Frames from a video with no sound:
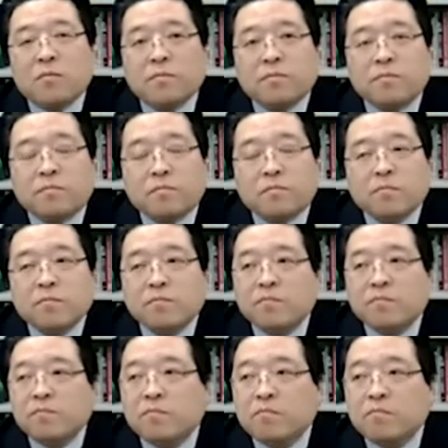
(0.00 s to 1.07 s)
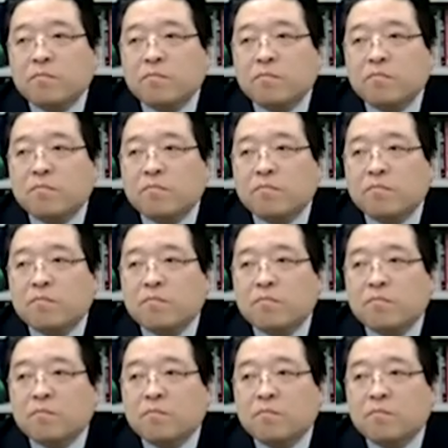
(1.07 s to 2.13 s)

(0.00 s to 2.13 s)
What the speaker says: (silence)